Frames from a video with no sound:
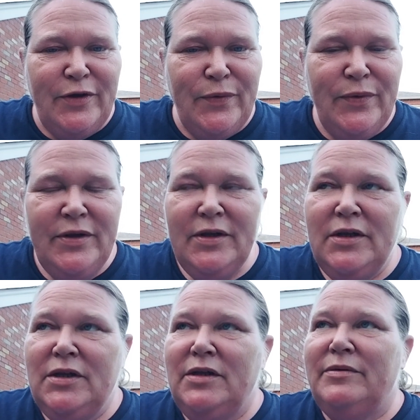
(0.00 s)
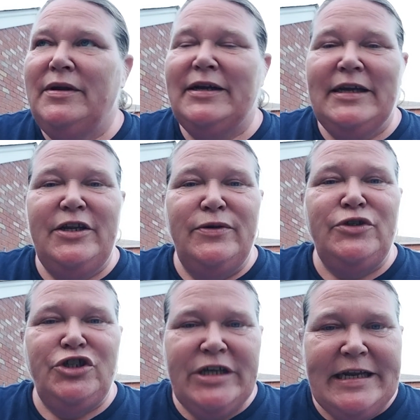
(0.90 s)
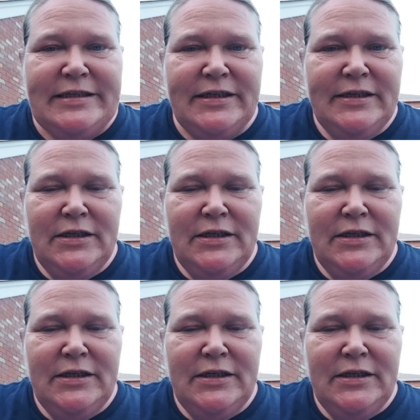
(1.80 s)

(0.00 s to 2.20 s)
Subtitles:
you. I'm not getting you shit.